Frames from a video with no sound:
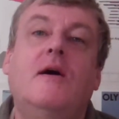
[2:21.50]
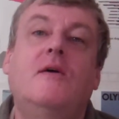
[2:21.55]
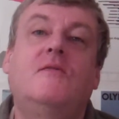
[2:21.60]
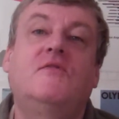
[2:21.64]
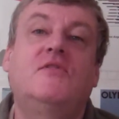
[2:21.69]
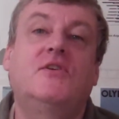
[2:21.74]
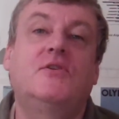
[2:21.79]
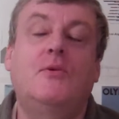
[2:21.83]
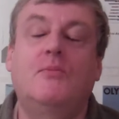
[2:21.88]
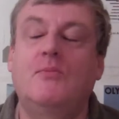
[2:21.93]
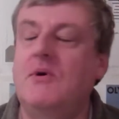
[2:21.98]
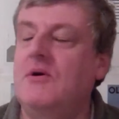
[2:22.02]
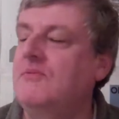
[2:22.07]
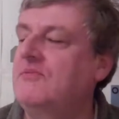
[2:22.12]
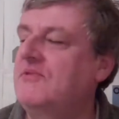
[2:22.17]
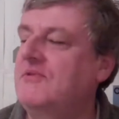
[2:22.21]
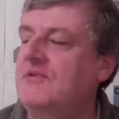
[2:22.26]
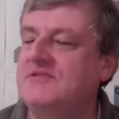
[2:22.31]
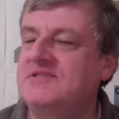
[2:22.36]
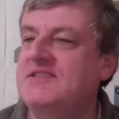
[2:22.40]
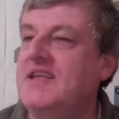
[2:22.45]

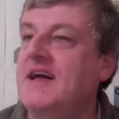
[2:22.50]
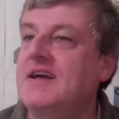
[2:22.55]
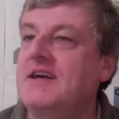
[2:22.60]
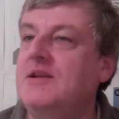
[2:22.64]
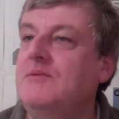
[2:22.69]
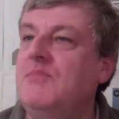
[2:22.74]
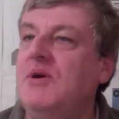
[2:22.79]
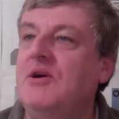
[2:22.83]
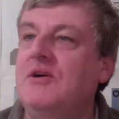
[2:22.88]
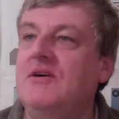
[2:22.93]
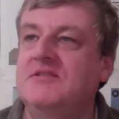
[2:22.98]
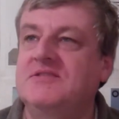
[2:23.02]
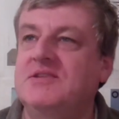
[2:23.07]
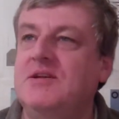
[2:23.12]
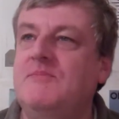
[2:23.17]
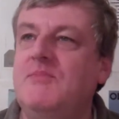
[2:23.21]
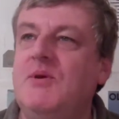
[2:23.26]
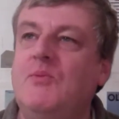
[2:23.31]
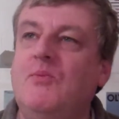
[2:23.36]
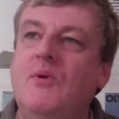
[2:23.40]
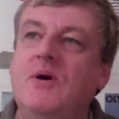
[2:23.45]
There's not going to be, it's
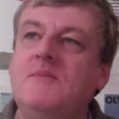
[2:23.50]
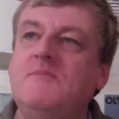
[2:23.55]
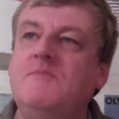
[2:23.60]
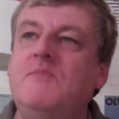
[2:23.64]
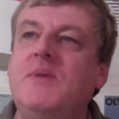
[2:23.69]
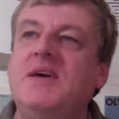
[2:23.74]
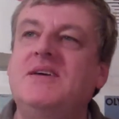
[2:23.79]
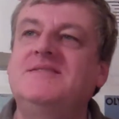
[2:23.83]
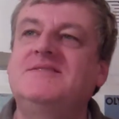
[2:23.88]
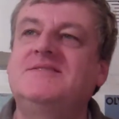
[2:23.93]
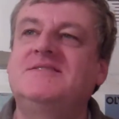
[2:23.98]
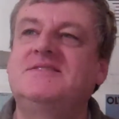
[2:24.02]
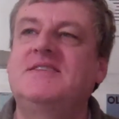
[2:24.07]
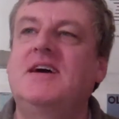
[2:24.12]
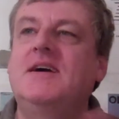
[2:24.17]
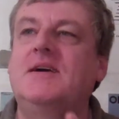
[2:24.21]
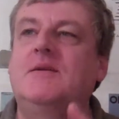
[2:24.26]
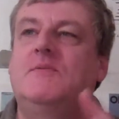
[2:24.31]
going to be one big site.